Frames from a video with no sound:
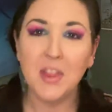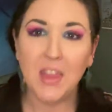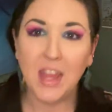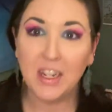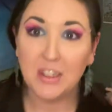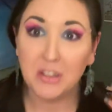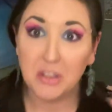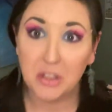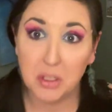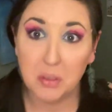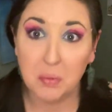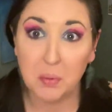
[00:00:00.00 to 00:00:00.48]

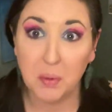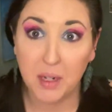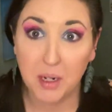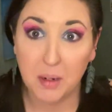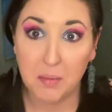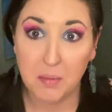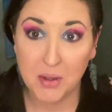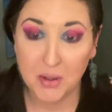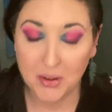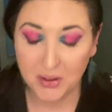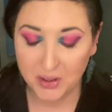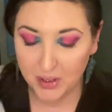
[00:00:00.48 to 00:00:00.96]
that's just what
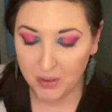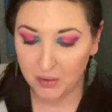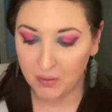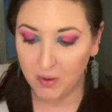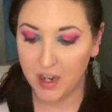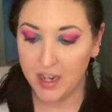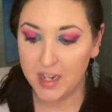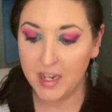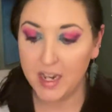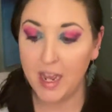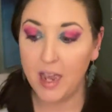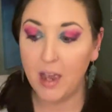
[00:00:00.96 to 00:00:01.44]
I'm using
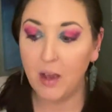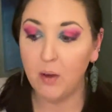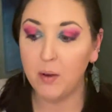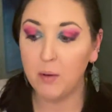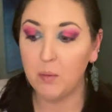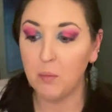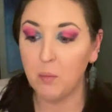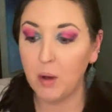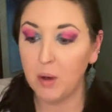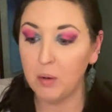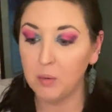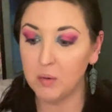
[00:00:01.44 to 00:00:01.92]
right now
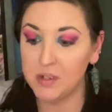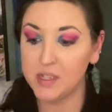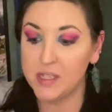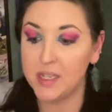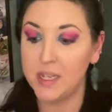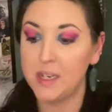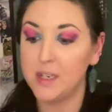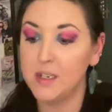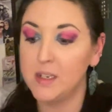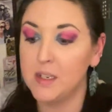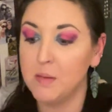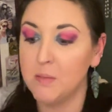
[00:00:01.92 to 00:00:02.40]
and what were
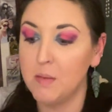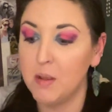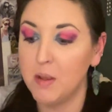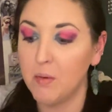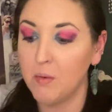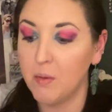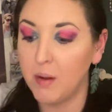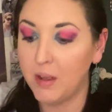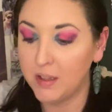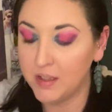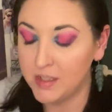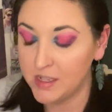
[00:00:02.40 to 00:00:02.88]
sent to me
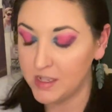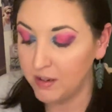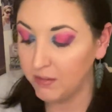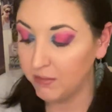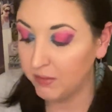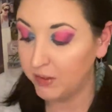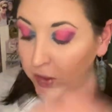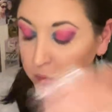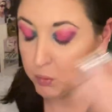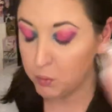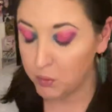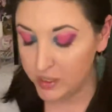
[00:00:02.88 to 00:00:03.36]

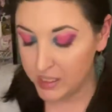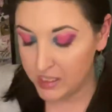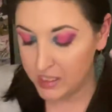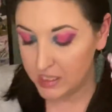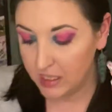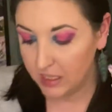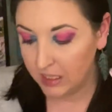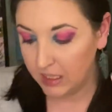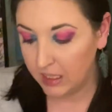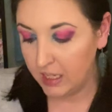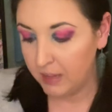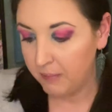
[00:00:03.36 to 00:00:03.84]
relatively
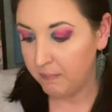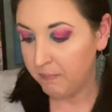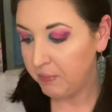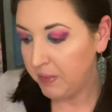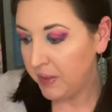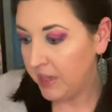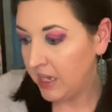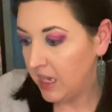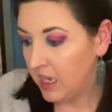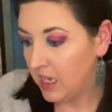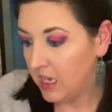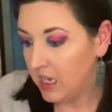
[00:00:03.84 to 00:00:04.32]
recently.
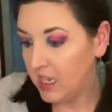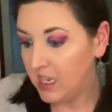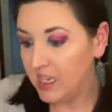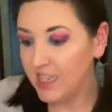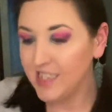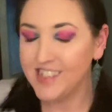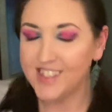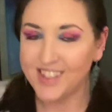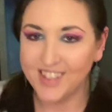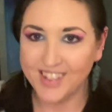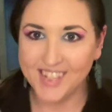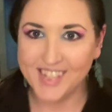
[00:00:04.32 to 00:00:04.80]

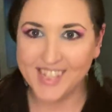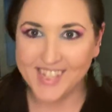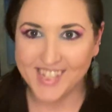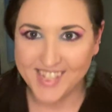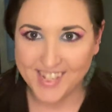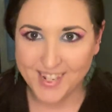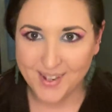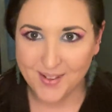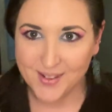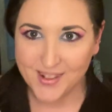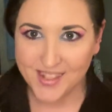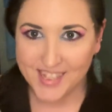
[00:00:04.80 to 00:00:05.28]
So let's
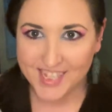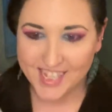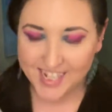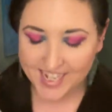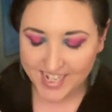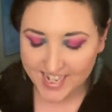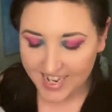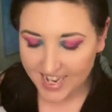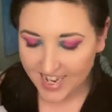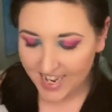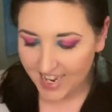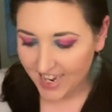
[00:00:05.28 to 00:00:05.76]
see what's in
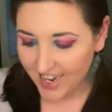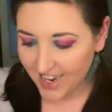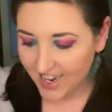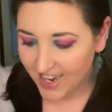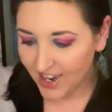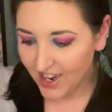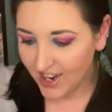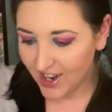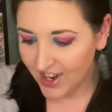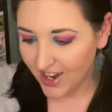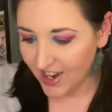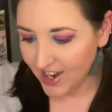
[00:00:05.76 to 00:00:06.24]

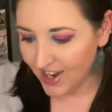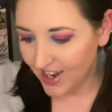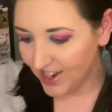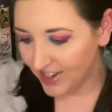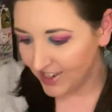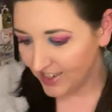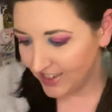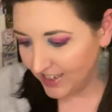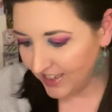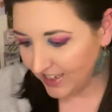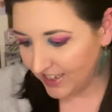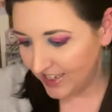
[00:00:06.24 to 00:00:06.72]
here.
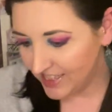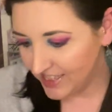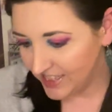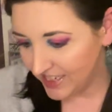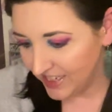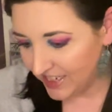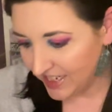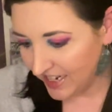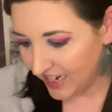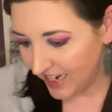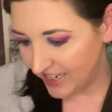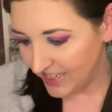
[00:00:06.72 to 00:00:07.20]
It's a
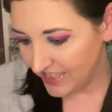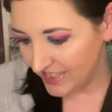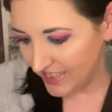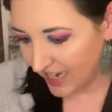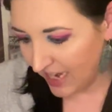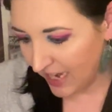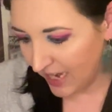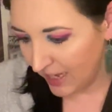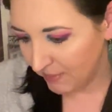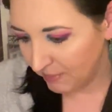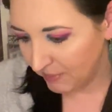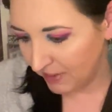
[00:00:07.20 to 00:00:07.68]

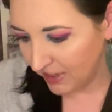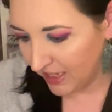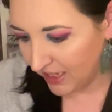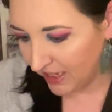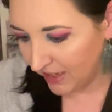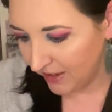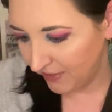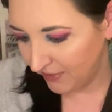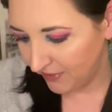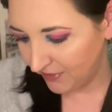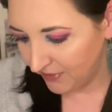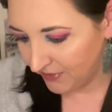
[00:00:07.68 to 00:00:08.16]
nighttime
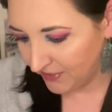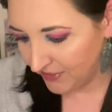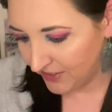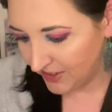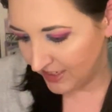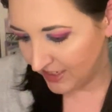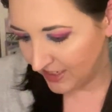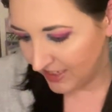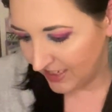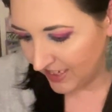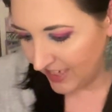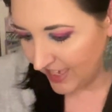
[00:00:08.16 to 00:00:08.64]
gift.
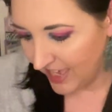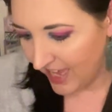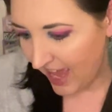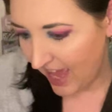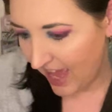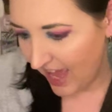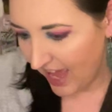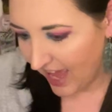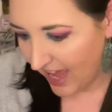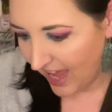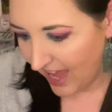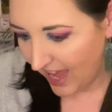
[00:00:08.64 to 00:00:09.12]

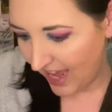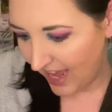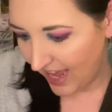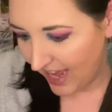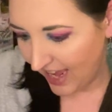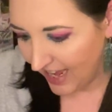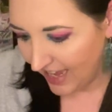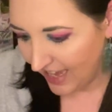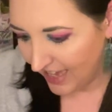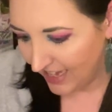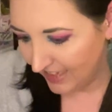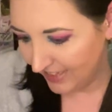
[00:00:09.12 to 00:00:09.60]

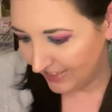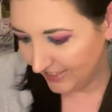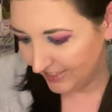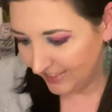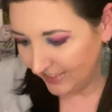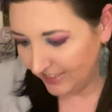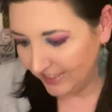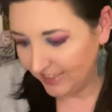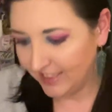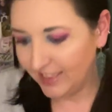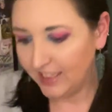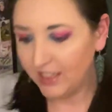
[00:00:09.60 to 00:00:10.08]
Yay!
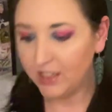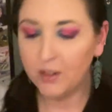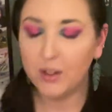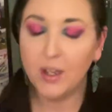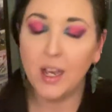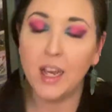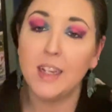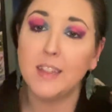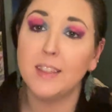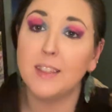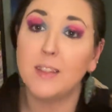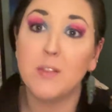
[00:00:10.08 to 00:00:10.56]
You
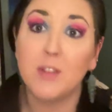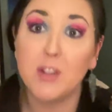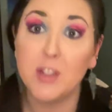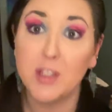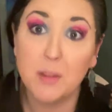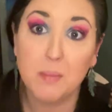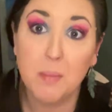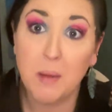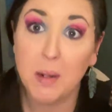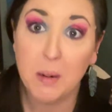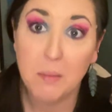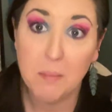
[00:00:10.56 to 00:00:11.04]
guys have
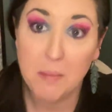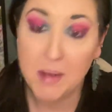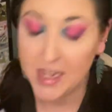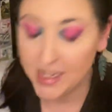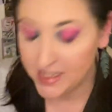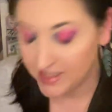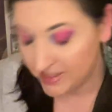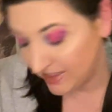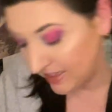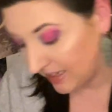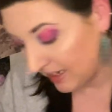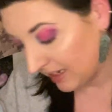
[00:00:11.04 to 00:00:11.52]
just been
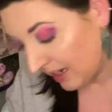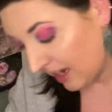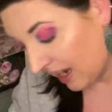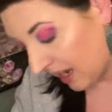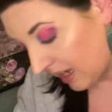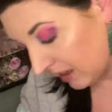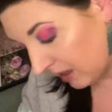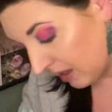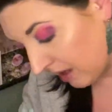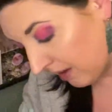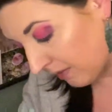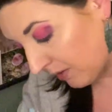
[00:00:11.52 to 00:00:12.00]
amazing.
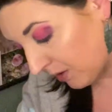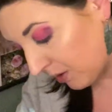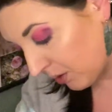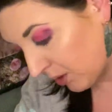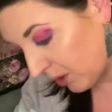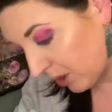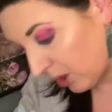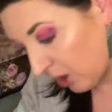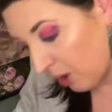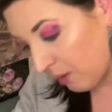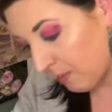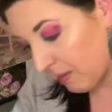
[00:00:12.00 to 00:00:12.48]
I love you
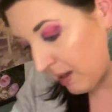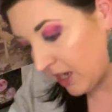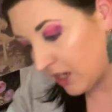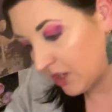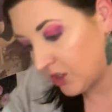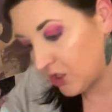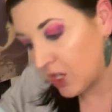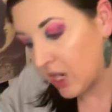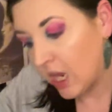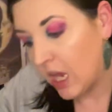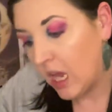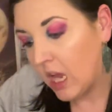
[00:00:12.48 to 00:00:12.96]
so
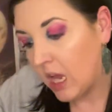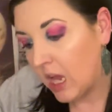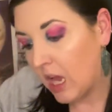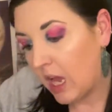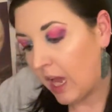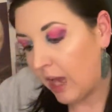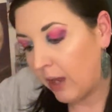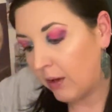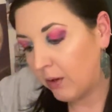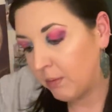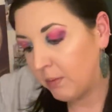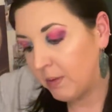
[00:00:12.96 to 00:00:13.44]
much.
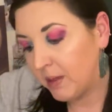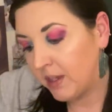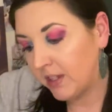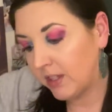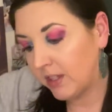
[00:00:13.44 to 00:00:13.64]
I would be